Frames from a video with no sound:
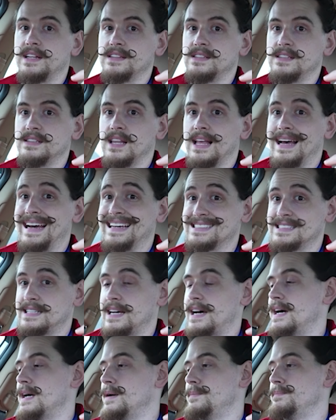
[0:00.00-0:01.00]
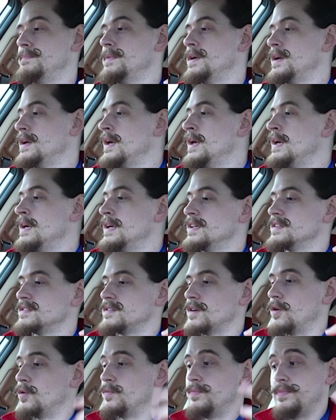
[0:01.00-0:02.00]
I did last time.
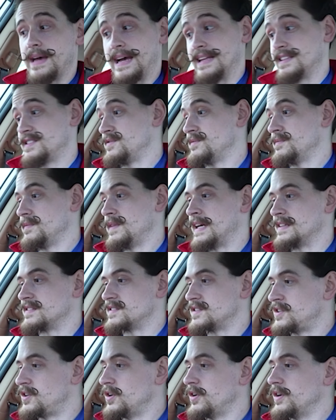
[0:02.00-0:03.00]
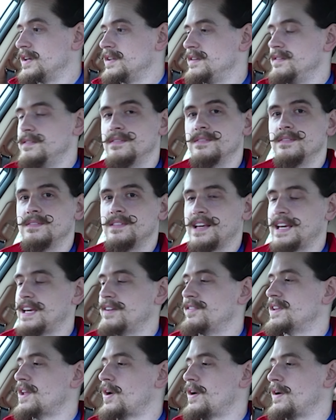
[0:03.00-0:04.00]
So that's good,
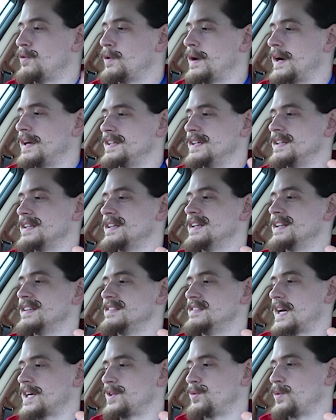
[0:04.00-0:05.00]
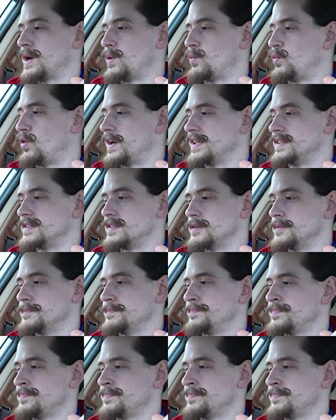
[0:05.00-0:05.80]
even though I didn't get exactly what I wanted to.